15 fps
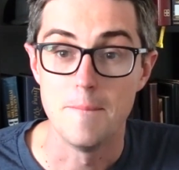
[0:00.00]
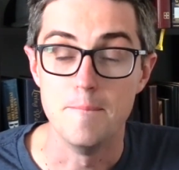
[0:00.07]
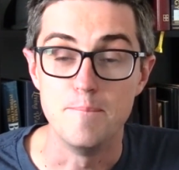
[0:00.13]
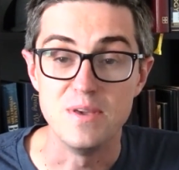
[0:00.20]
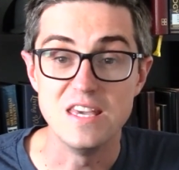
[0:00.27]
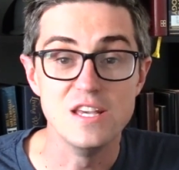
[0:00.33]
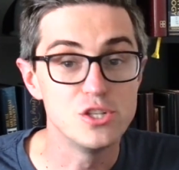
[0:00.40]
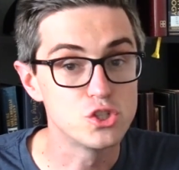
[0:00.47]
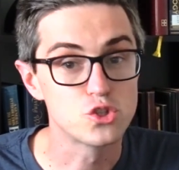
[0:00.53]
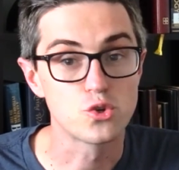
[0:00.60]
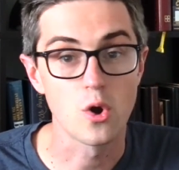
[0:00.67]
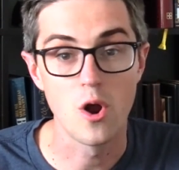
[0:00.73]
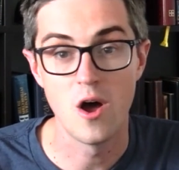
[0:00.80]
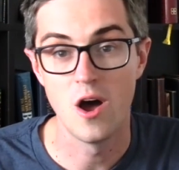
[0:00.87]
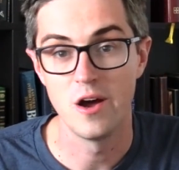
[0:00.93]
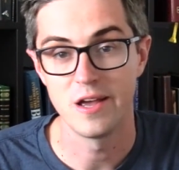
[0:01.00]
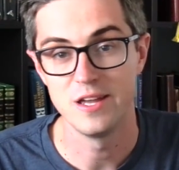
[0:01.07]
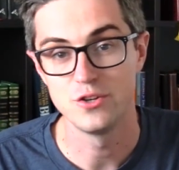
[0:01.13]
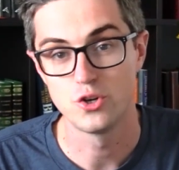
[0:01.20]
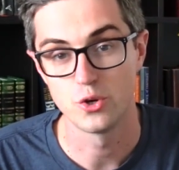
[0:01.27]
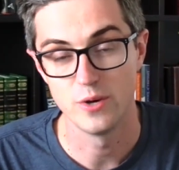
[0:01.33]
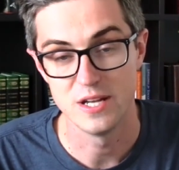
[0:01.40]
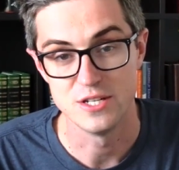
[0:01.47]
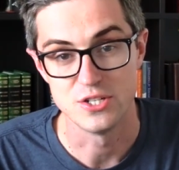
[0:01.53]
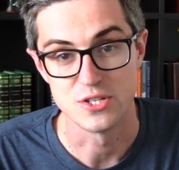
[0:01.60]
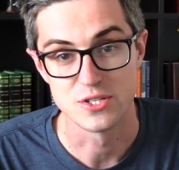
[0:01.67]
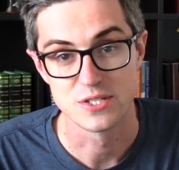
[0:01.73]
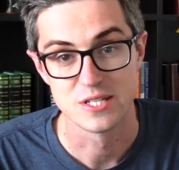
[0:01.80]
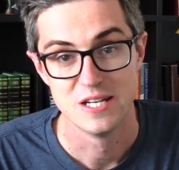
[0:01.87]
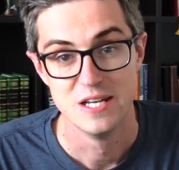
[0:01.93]
Be strong and
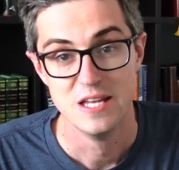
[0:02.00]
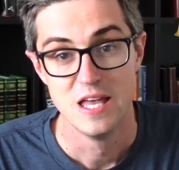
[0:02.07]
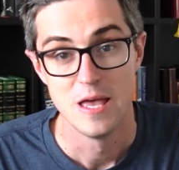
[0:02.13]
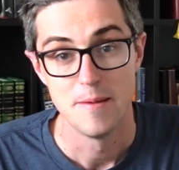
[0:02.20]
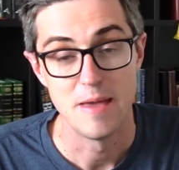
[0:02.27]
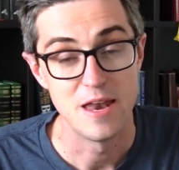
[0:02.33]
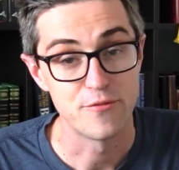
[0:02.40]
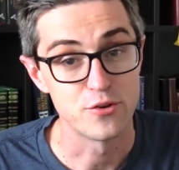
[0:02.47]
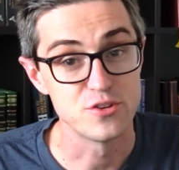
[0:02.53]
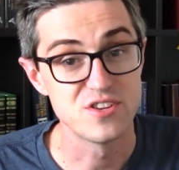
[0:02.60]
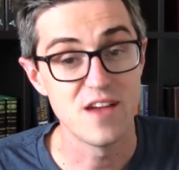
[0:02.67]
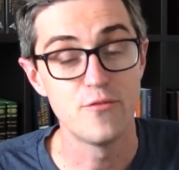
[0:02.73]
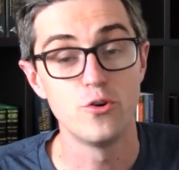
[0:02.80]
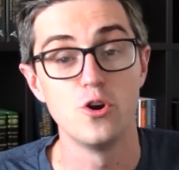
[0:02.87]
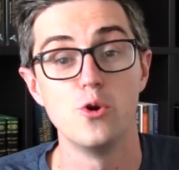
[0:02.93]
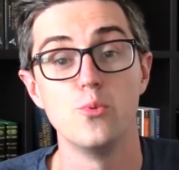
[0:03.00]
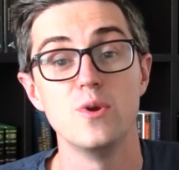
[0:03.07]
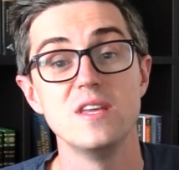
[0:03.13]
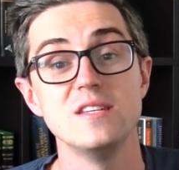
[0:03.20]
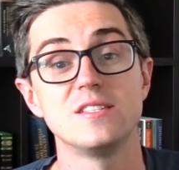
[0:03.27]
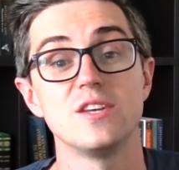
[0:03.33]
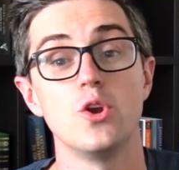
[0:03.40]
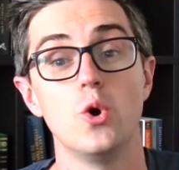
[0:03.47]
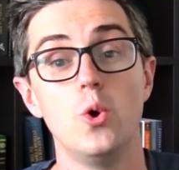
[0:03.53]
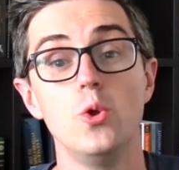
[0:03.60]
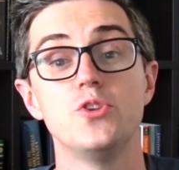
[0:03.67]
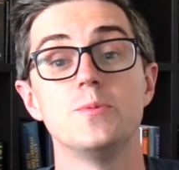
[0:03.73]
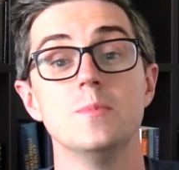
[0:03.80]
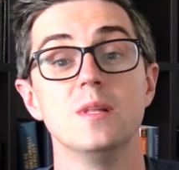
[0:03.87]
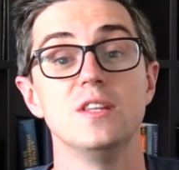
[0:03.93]
courageous. And if there's ever a reason
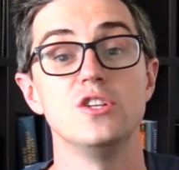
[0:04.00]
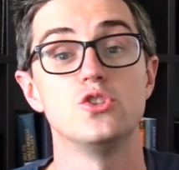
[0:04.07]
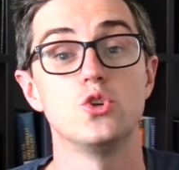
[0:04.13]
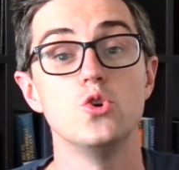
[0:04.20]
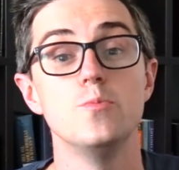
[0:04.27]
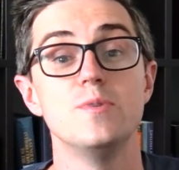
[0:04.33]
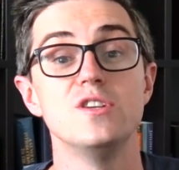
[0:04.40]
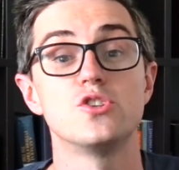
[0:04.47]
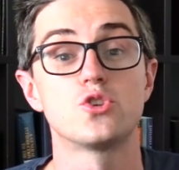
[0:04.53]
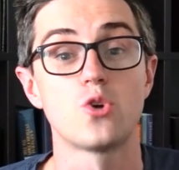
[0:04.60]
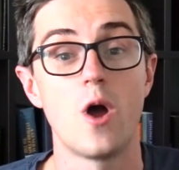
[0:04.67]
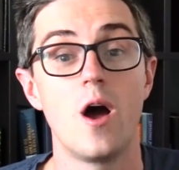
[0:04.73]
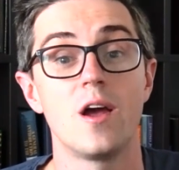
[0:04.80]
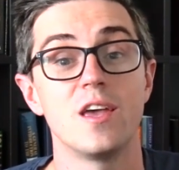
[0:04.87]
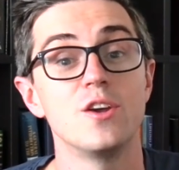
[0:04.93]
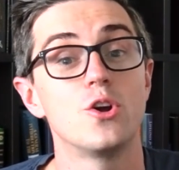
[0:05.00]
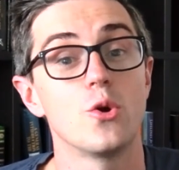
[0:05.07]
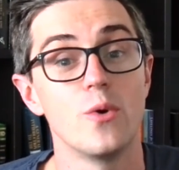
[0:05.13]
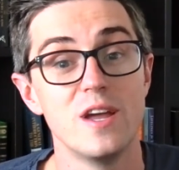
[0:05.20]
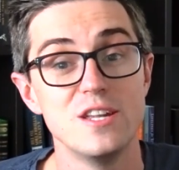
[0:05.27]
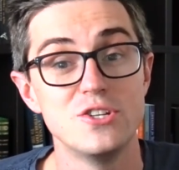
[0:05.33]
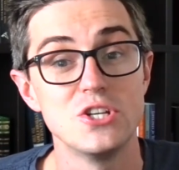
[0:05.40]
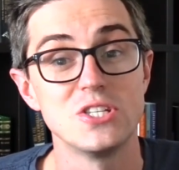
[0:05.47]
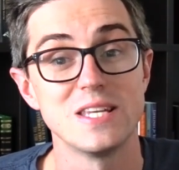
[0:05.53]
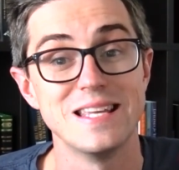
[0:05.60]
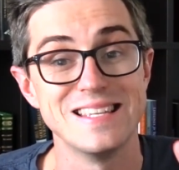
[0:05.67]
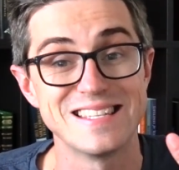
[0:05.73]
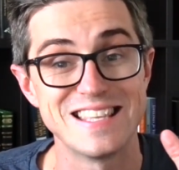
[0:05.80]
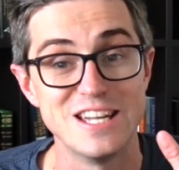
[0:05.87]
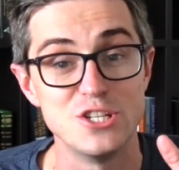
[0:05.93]
ultimately to be strong and courageous, it
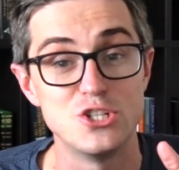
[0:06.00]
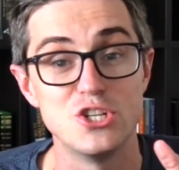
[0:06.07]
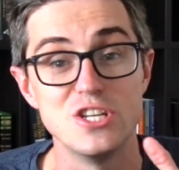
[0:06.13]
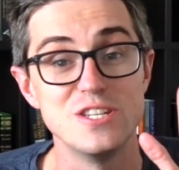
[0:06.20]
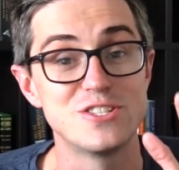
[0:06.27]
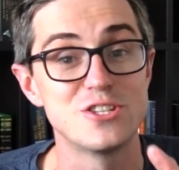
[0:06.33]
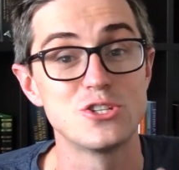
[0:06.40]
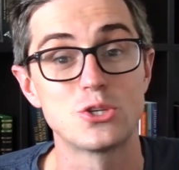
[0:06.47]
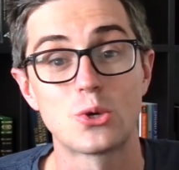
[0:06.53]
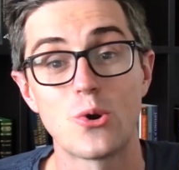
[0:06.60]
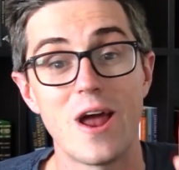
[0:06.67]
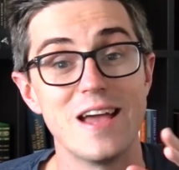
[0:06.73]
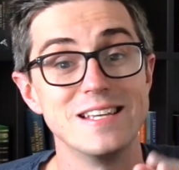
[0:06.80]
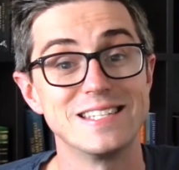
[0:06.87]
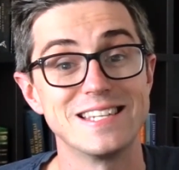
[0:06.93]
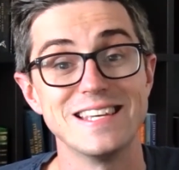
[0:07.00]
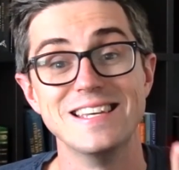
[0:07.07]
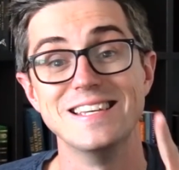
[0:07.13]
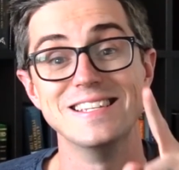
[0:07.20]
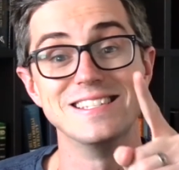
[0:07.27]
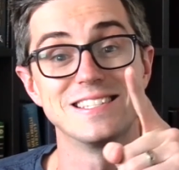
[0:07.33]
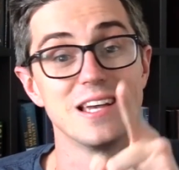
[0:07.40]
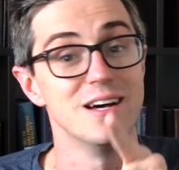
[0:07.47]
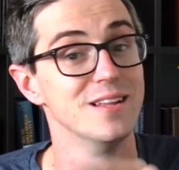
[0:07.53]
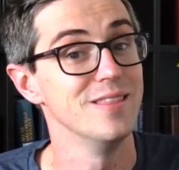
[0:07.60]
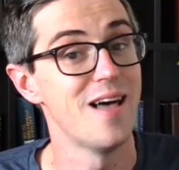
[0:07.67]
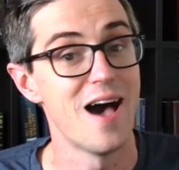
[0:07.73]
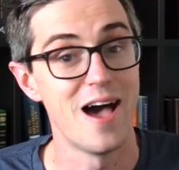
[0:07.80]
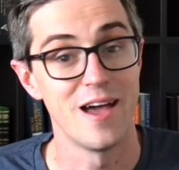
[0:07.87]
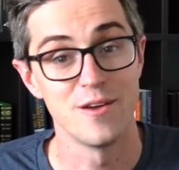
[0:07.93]
is that Jesus Christ is
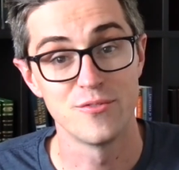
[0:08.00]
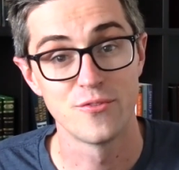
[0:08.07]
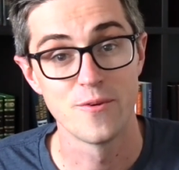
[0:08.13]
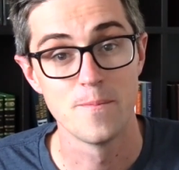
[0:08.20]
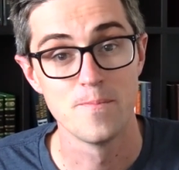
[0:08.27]
alive.